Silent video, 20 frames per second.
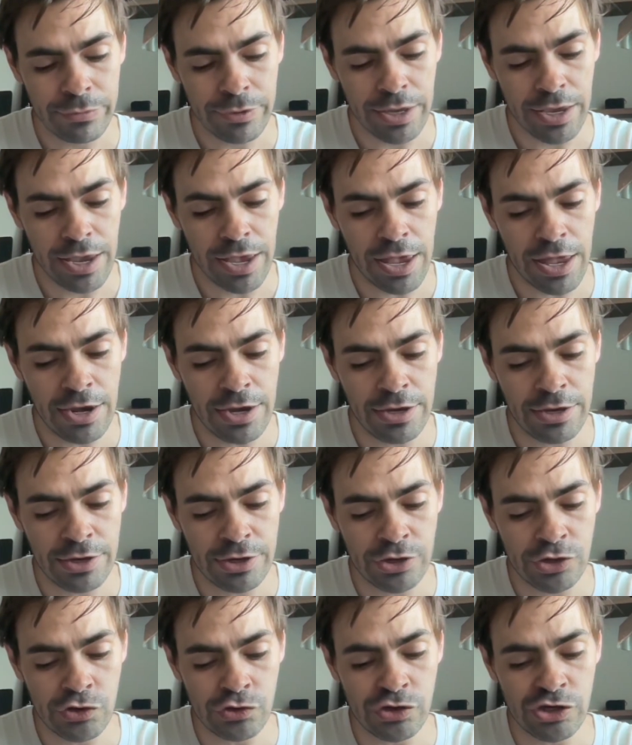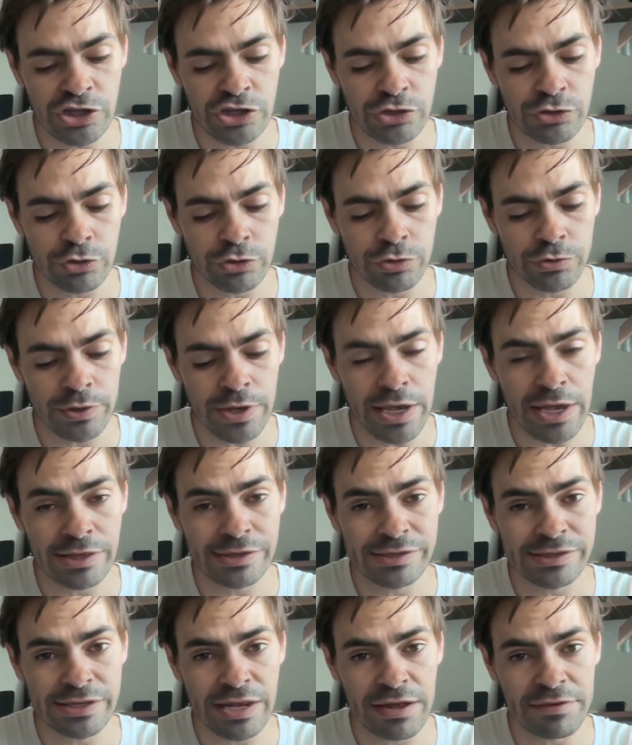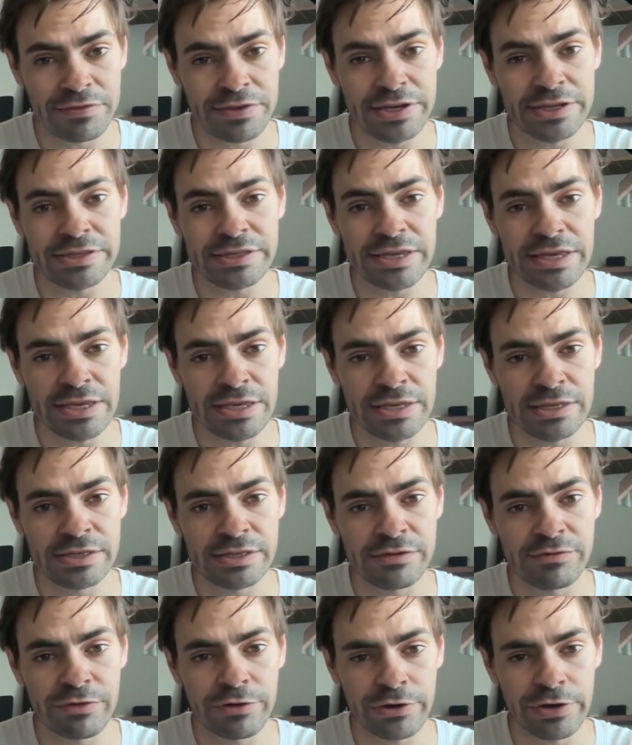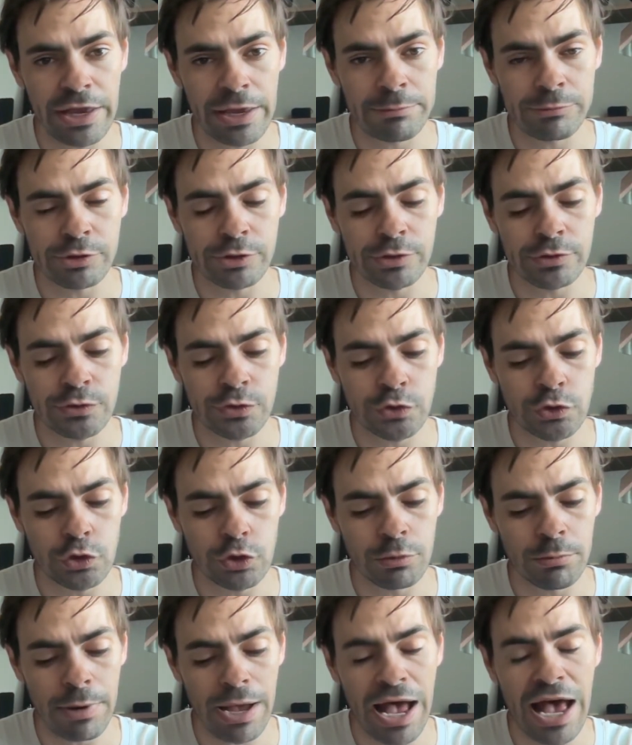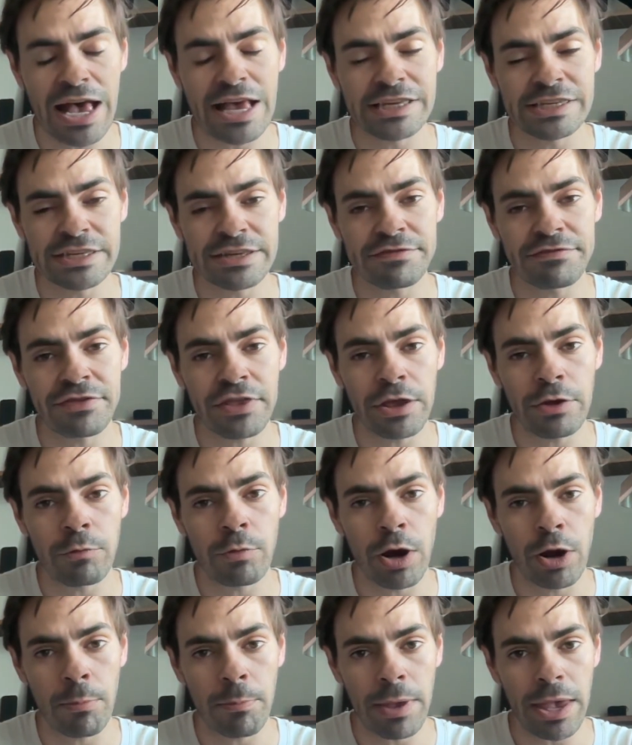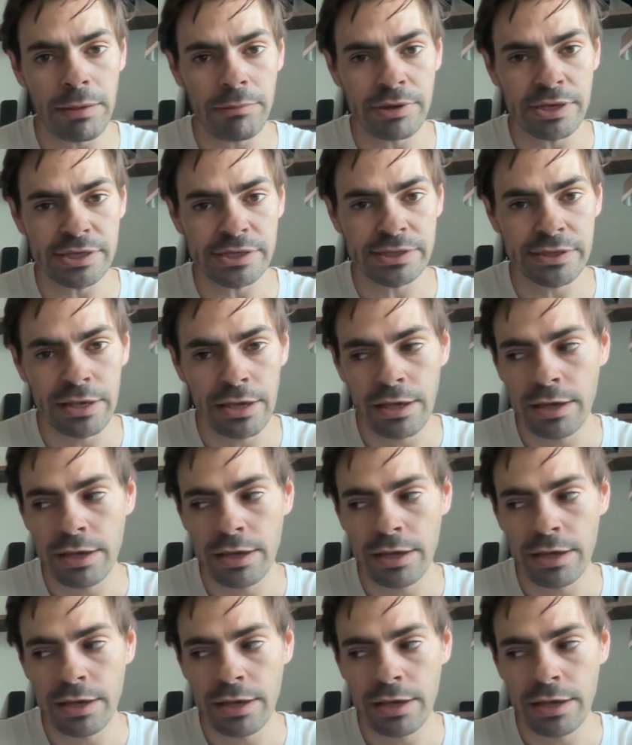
and you need to create stuff that is easy for them to consume as if they were babies.